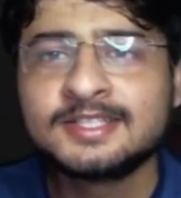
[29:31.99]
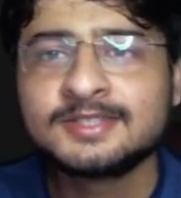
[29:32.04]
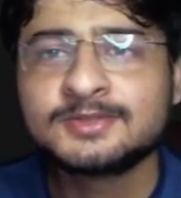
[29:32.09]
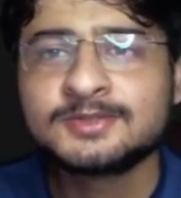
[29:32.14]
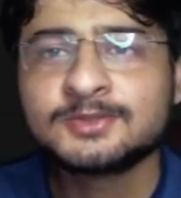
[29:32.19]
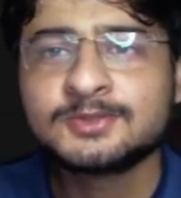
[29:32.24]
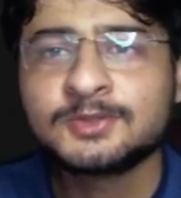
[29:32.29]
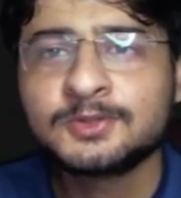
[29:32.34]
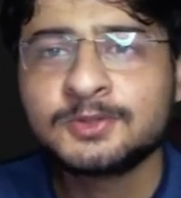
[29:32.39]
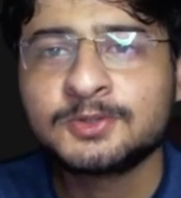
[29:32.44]

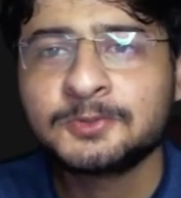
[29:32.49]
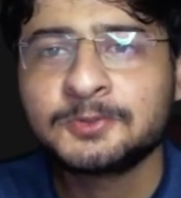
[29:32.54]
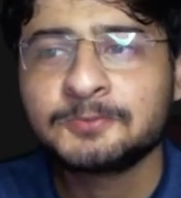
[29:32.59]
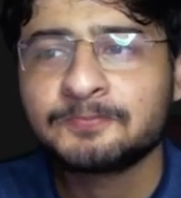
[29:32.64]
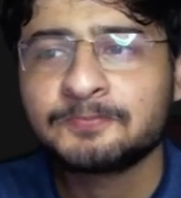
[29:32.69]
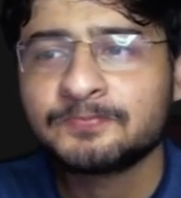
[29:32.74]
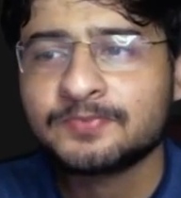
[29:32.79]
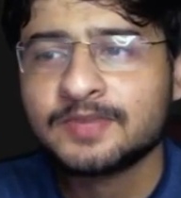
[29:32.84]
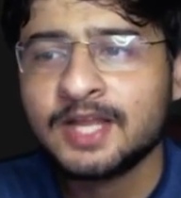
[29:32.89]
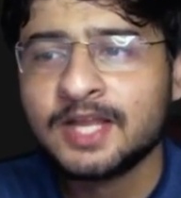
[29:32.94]
So
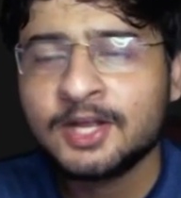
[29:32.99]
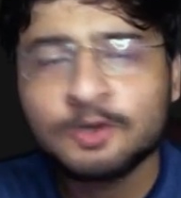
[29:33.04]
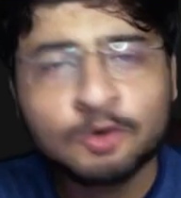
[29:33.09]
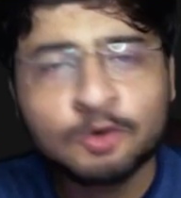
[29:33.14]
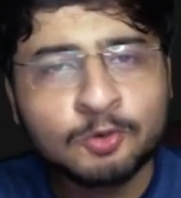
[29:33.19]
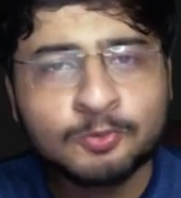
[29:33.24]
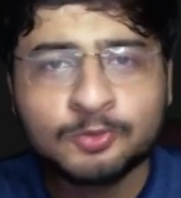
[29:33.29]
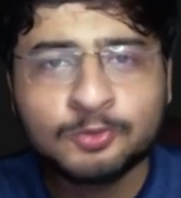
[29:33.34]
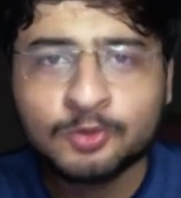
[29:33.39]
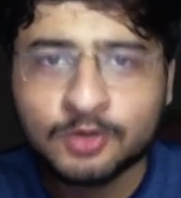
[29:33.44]
I
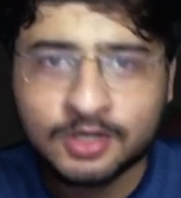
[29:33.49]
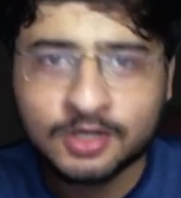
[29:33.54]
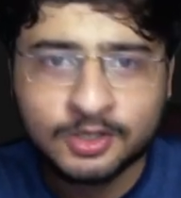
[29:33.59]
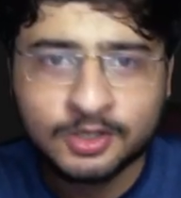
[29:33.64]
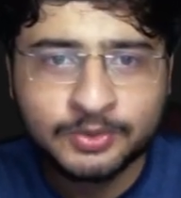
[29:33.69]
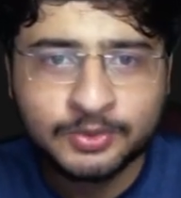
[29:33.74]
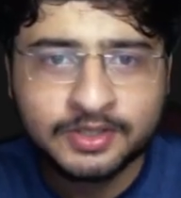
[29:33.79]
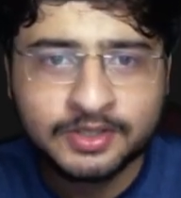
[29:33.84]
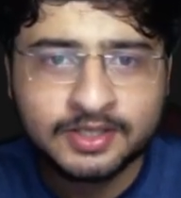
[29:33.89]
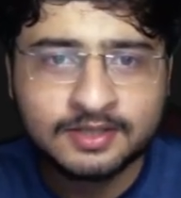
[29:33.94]
hope you all are
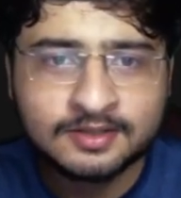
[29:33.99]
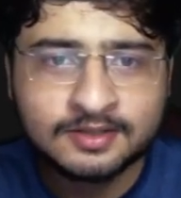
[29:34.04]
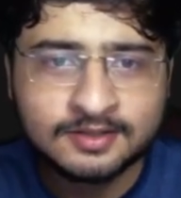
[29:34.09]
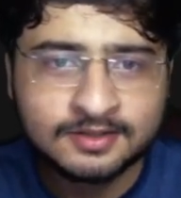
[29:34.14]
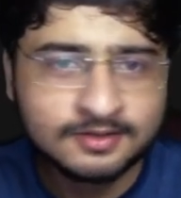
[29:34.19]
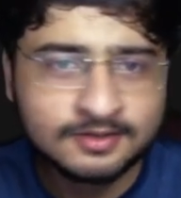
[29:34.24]
doing